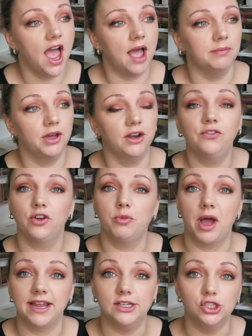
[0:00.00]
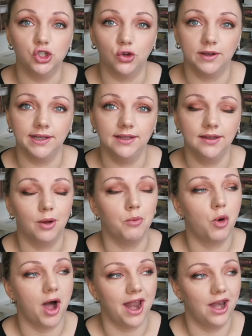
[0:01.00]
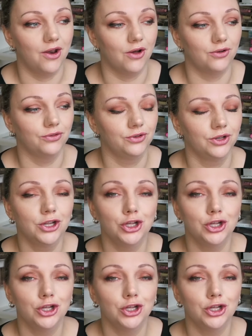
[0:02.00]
I'm going to film what I enjoy and what I love.